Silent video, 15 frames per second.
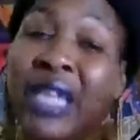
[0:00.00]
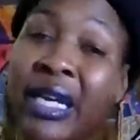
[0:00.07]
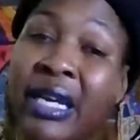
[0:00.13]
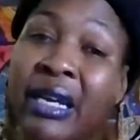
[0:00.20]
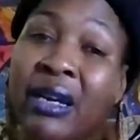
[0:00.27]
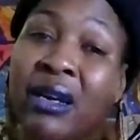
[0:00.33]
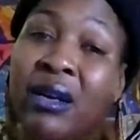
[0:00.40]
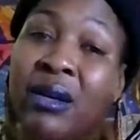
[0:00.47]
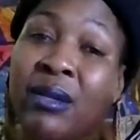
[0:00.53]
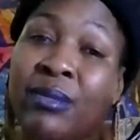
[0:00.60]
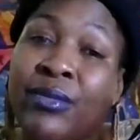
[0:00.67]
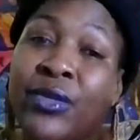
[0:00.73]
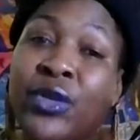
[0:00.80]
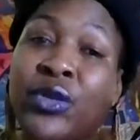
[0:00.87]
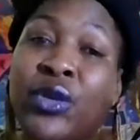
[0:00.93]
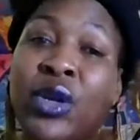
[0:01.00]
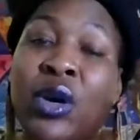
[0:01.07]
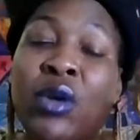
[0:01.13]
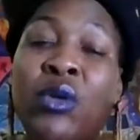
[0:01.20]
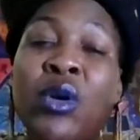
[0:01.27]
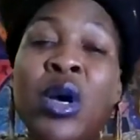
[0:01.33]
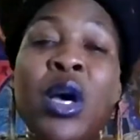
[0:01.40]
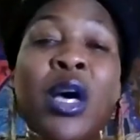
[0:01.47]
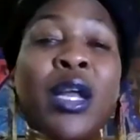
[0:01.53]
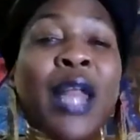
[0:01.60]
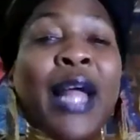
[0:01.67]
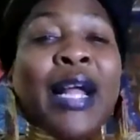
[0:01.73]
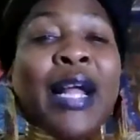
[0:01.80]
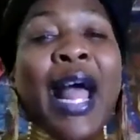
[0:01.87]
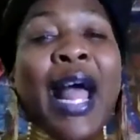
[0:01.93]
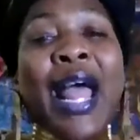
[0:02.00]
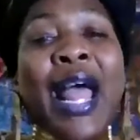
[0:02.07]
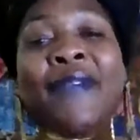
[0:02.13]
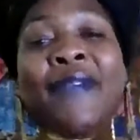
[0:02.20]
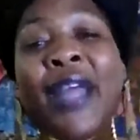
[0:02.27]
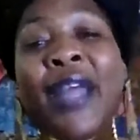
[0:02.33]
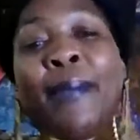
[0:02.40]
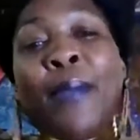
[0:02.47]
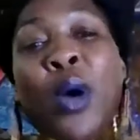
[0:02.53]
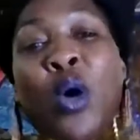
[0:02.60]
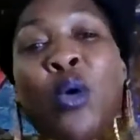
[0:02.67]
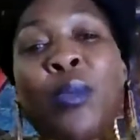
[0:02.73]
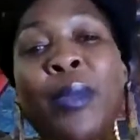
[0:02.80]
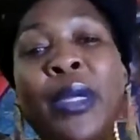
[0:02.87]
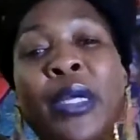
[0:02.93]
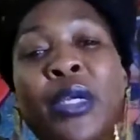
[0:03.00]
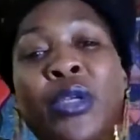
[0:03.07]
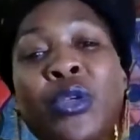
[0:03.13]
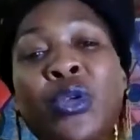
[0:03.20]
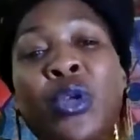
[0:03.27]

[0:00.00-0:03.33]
damn, like I have that moment,